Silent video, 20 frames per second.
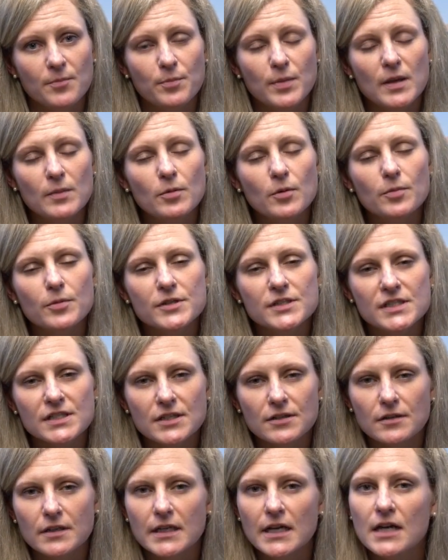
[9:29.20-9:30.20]
People,
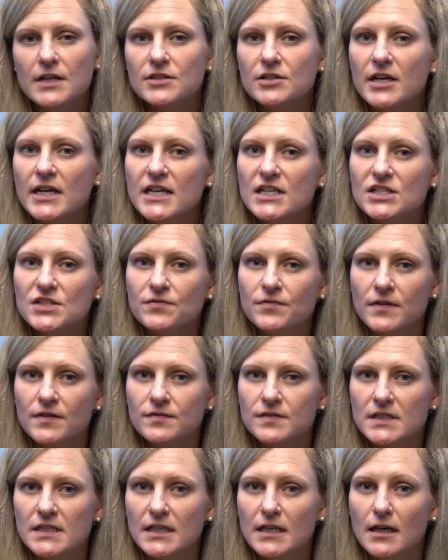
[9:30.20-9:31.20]
particularly under age
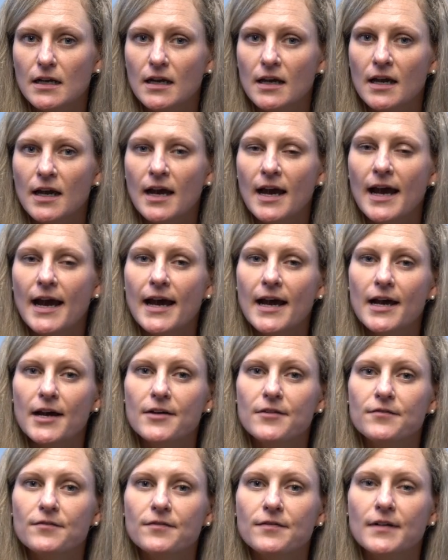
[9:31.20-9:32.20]
50,
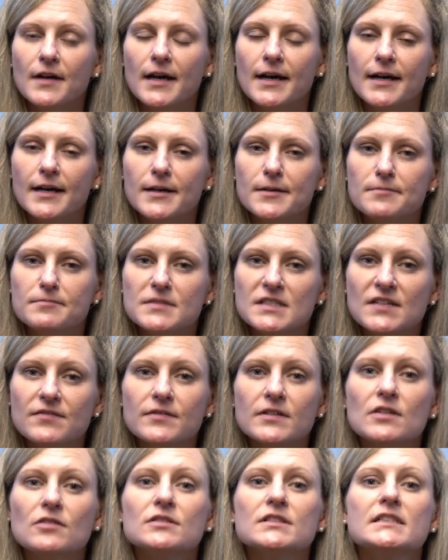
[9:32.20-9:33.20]
have
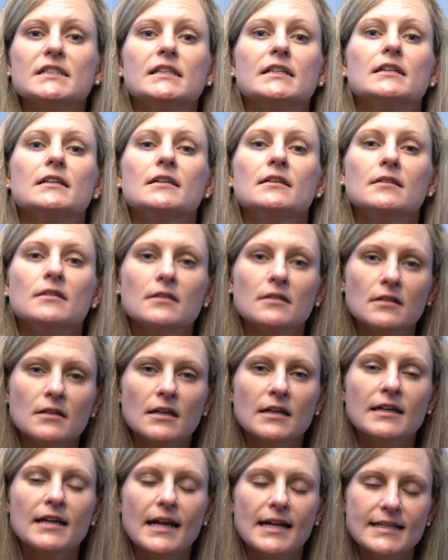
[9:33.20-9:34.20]
difficulty
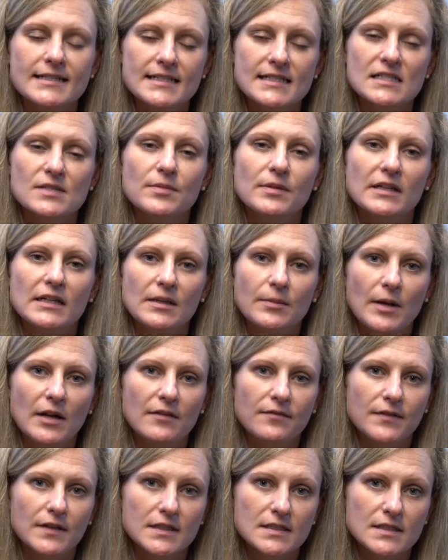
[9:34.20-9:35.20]
getting disability
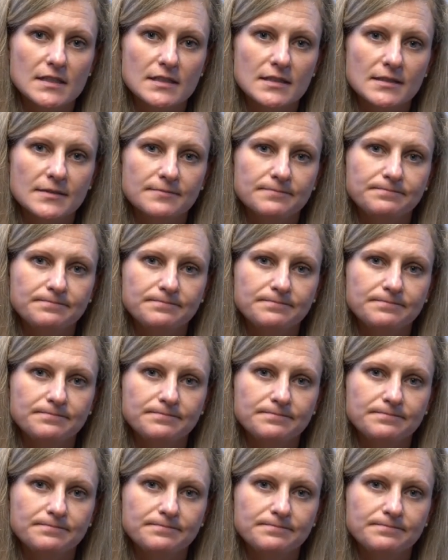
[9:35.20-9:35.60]
benefits.